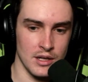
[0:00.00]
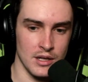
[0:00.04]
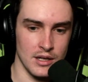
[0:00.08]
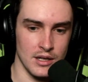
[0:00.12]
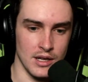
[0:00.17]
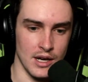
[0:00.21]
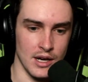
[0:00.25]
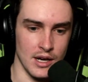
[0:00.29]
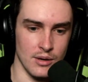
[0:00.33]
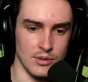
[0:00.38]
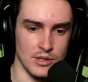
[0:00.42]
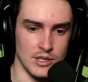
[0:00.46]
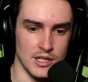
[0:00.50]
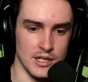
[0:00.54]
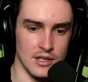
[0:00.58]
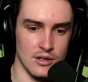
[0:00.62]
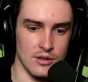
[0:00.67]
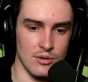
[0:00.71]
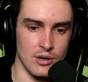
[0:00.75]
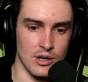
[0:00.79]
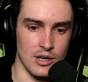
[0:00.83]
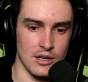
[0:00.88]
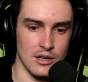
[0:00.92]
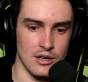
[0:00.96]
we didn't
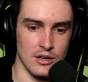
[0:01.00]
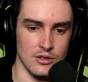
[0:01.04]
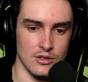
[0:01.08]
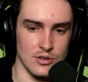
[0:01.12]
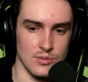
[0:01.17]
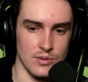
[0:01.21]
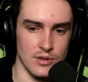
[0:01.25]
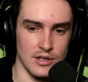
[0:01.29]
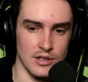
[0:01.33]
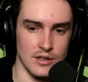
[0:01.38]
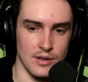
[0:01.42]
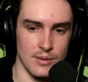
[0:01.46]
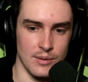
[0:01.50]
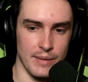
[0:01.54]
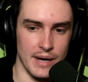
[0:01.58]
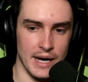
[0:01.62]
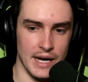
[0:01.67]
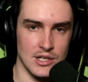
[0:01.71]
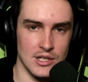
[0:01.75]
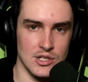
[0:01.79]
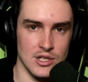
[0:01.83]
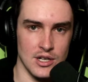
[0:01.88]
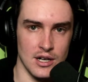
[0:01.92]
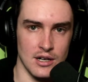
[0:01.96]
quite go as well in the
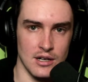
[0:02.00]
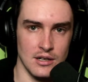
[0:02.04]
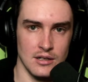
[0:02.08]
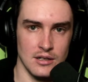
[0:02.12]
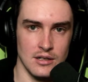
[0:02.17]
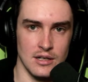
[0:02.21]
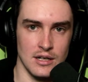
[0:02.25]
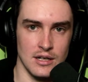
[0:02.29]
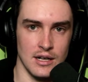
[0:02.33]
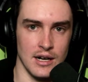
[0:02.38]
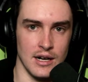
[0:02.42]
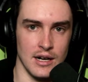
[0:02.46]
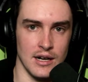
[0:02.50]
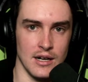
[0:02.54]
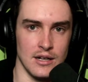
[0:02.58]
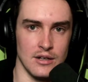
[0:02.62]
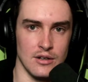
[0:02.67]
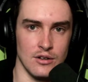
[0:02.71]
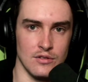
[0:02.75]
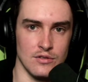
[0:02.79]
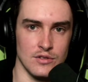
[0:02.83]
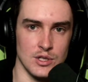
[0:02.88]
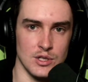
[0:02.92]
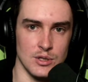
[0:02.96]
major, and
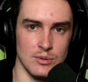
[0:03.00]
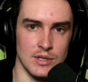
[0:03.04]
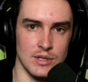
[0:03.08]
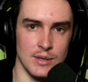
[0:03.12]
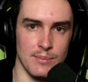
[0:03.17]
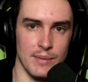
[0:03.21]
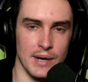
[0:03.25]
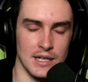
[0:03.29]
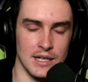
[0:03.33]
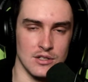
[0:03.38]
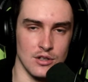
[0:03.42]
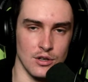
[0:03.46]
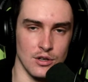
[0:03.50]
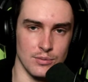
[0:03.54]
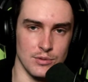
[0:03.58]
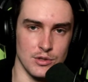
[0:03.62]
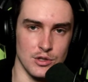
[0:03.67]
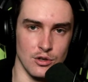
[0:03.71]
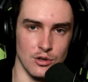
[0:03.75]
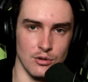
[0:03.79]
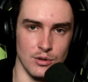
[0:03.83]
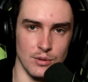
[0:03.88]
obviously we didn't make top 2.